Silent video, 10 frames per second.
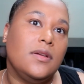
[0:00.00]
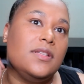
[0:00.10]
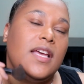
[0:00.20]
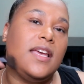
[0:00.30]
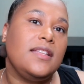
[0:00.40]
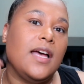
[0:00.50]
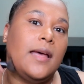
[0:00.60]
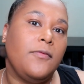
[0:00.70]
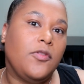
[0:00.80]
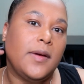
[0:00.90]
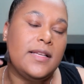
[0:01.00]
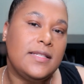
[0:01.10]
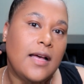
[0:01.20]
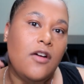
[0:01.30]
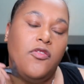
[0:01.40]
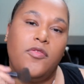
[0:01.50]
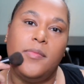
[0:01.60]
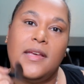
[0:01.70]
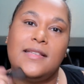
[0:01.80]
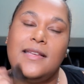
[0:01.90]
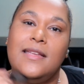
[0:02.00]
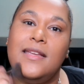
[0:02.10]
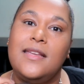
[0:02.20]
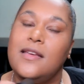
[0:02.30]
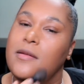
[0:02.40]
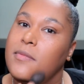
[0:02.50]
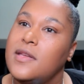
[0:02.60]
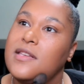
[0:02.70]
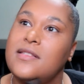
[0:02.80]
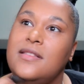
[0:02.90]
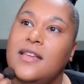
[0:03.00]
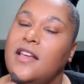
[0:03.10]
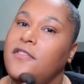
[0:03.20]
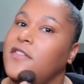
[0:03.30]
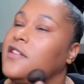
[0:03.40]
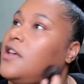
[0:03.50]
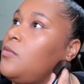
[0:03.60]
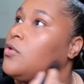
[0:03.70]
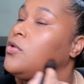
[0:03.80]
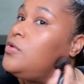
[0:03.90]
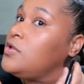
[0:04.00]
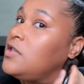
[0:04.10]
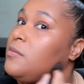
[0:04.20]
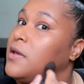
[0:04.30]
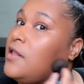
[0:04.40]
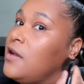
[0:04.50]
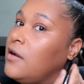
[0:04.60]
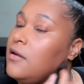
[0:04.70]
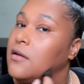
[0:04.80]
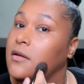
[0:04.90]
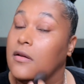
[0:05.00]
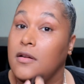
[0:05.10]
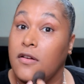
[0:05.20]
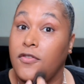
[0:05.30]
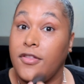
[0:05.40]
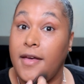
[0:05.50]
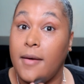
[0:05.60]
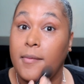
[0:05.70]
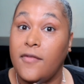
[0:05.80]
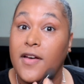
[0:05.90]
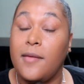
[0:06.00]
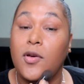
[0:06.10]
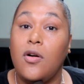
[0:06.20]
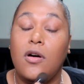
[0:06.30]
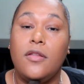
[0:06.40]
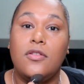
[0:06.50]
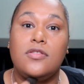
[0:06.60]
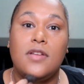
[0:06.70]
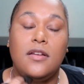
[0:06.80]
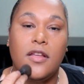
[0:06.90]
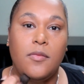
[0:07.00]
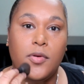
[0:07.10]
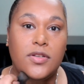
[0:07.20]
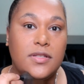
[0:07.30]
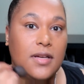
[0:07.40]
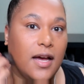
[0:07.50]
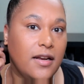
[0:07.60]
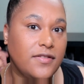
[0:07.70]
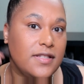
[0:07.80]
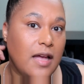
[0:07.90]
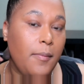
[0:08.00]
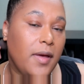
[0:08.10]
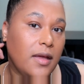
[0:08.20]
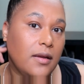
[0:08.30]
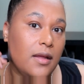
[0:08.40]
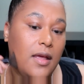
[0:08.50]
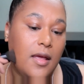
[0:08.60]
take time for myself because I need it, because then I feel like, well, who's going to be there for them? If I'm gone, there's not another person to kind of step in